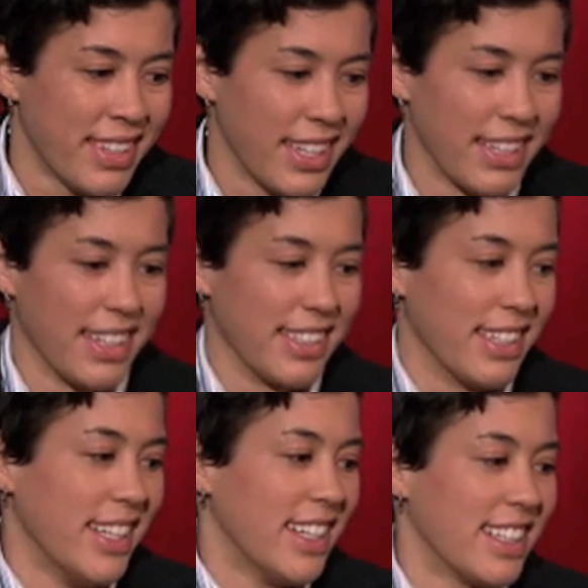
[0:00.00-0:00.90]
yeah, it,
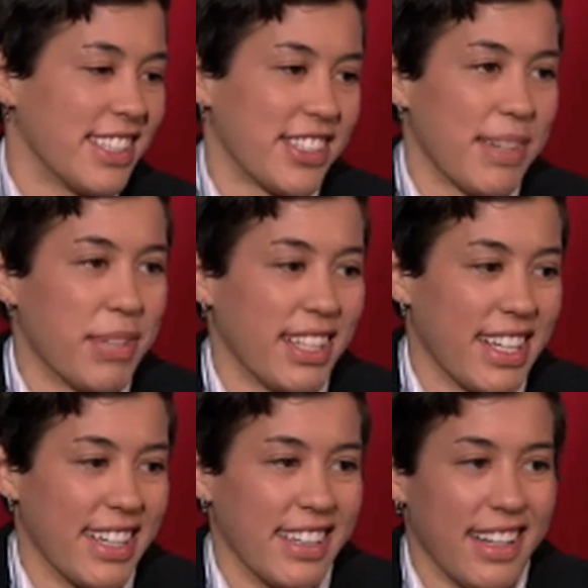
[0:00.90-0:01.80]
this is something
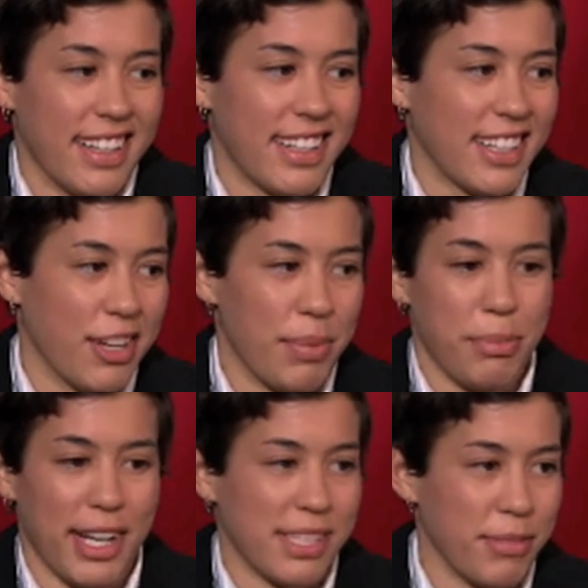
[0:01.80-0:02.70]
that you know
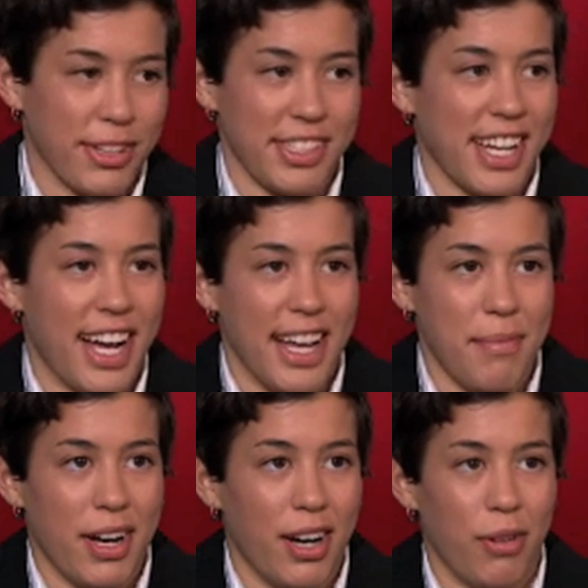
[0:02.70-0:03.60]
people ask me all the
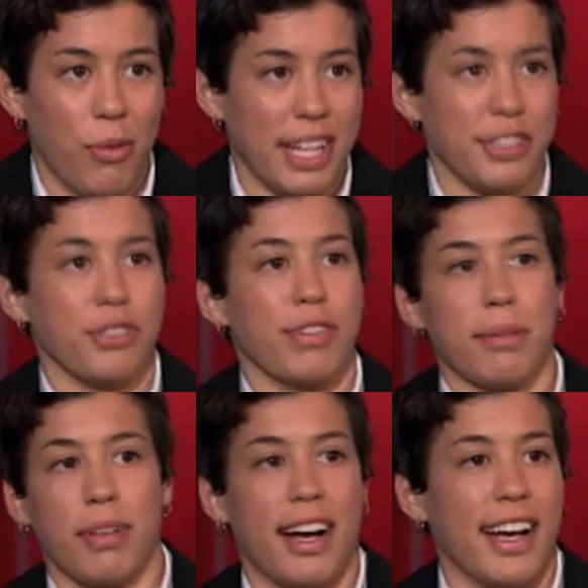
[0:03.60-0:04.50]
time. Uh, why did you
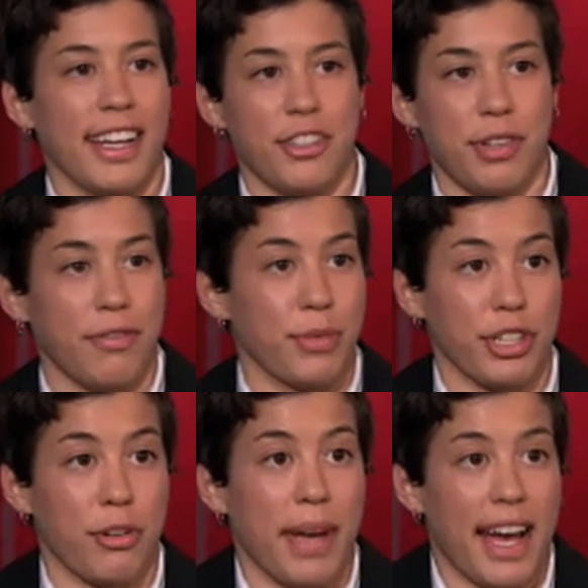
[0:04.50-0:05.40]
reapply? Do you even want to
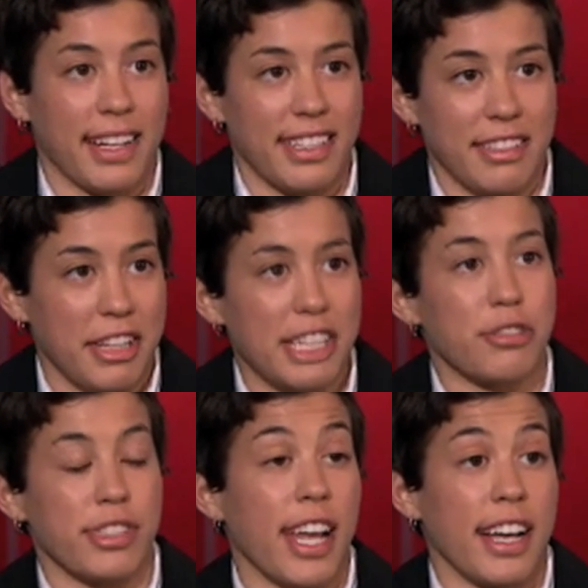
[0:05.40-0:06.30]
go back? And the
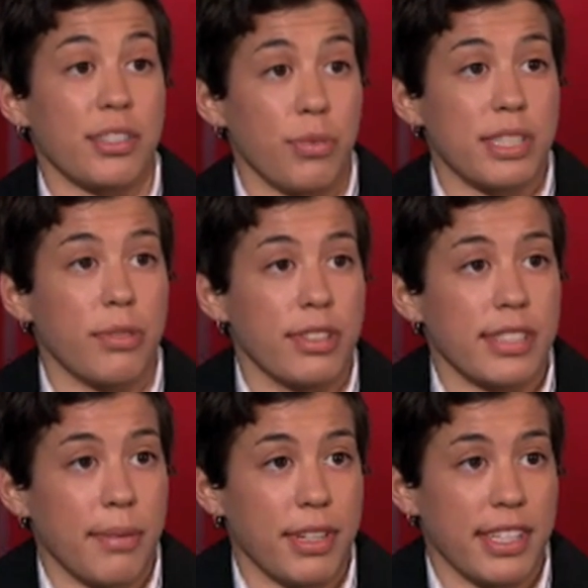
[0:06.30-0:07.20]
answer is yes. West Point is
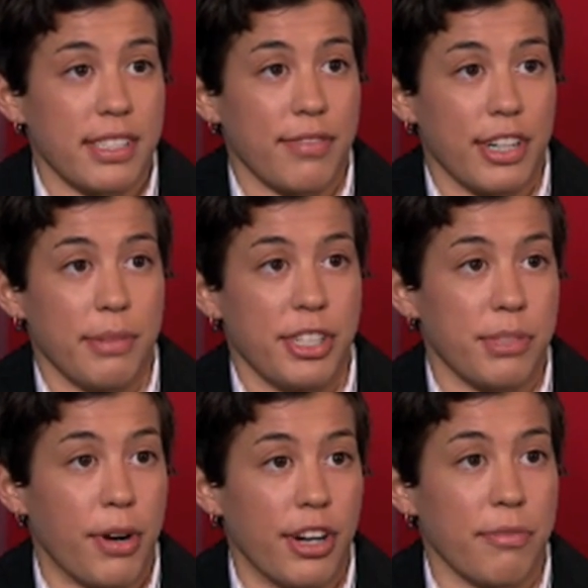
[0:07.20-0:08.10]
something that's very
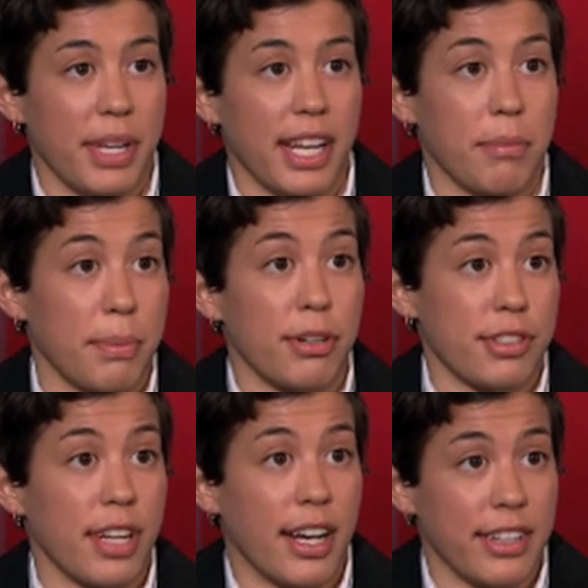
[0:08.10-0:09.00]
much part of me and my
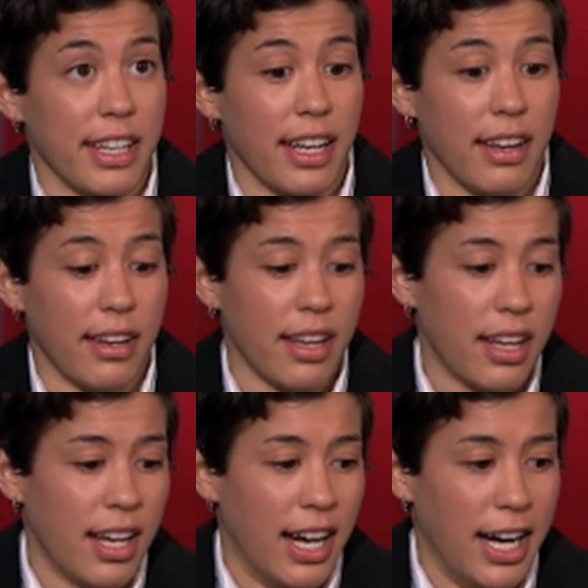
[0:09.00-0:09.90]
personality, and
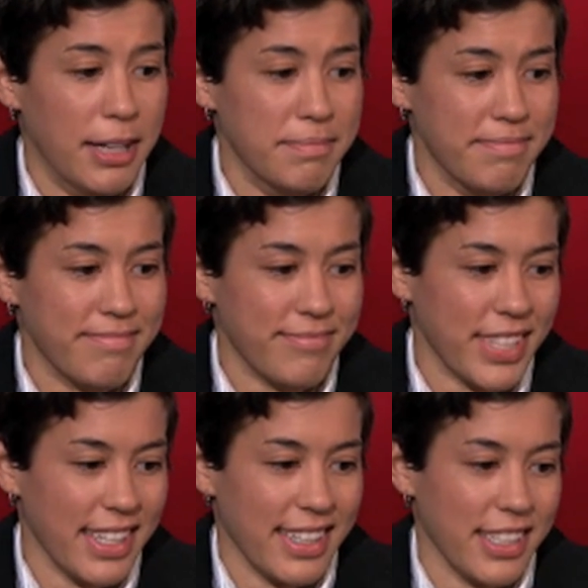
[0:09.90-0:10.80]
um,
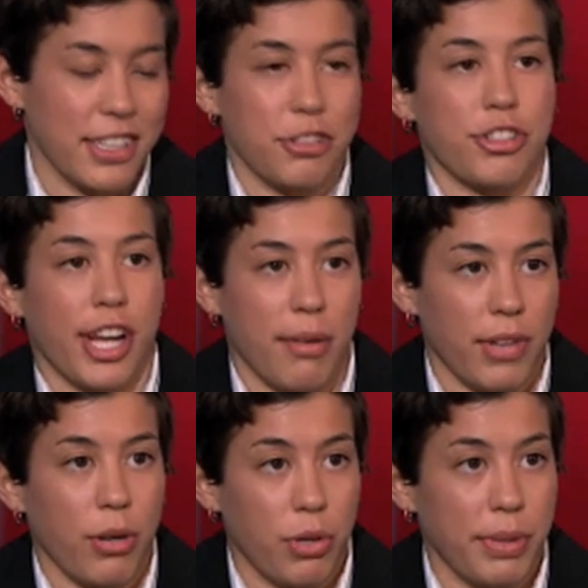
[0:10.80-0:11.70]
it, it's a shame
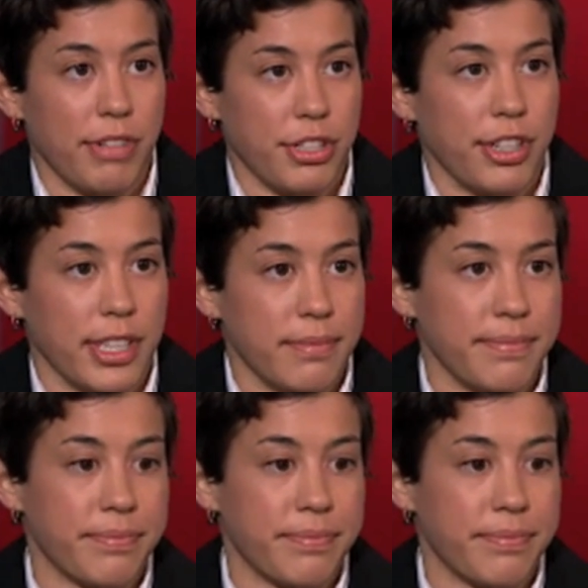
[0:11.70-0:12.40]
that I won't be returning.